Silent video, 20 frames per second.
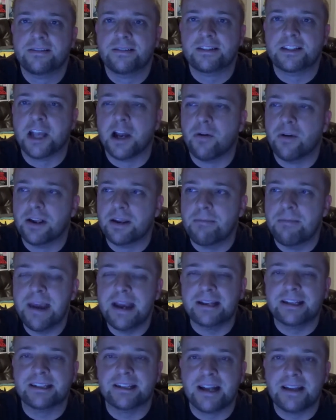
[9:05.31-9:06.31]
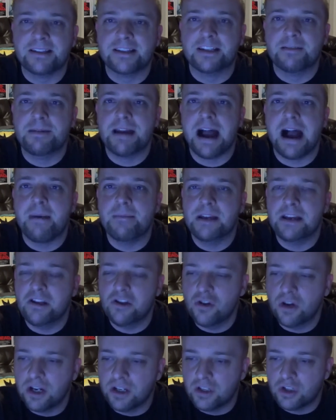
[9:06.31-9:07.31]
So it makes sense to me. I mean,
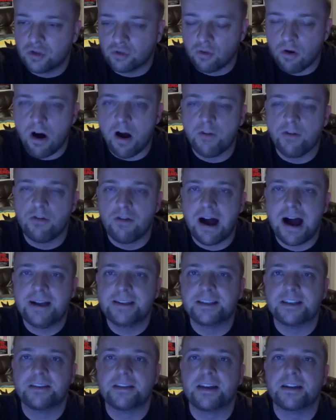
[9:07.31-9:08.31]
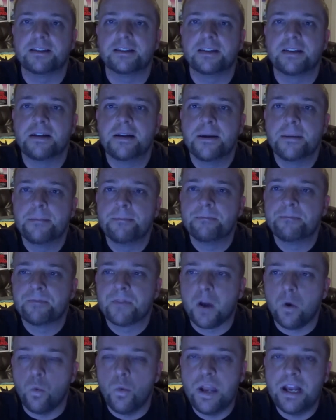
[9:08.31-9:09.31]
you could draw the lines to this.
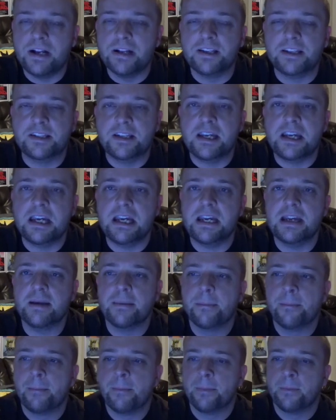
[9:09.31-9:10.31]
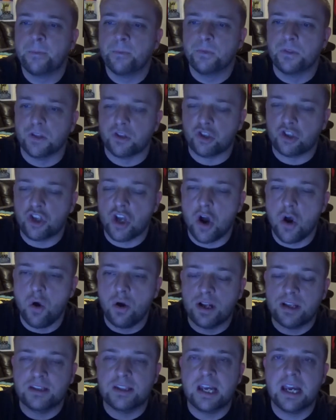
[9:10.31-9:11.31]
We could see the show
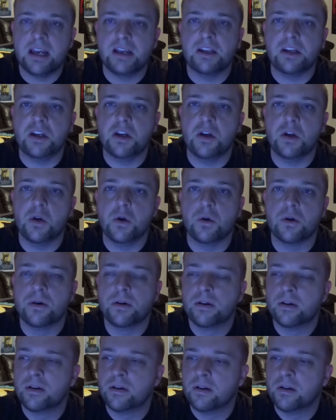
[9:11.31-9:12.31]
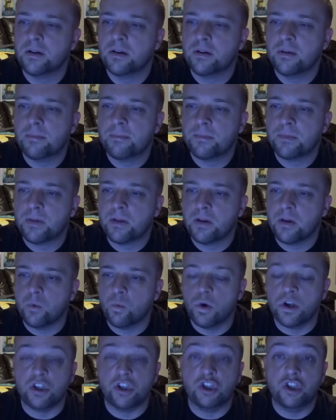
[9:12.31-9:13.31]
continue
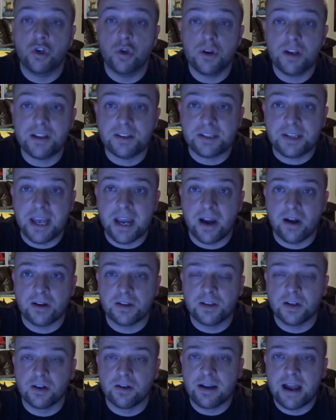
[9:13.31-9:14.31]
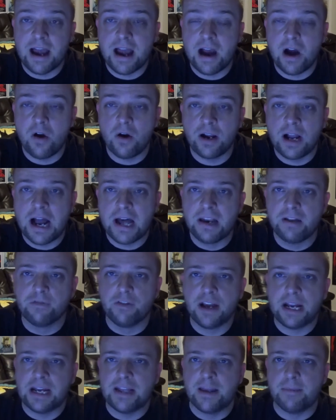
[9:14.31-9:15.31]
with Judith's character now, kind of
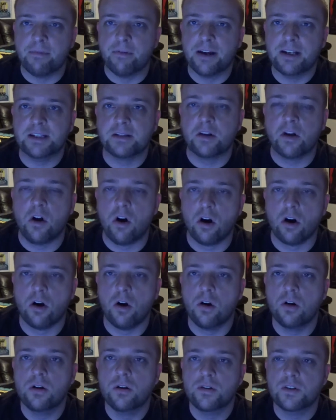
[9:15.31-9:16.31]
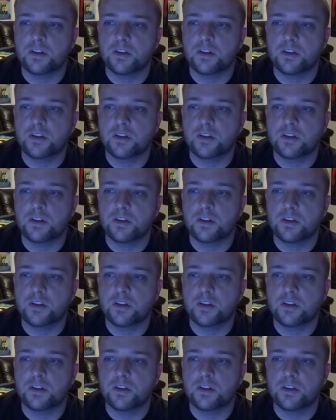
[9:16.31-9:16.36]
like in the place of Carl.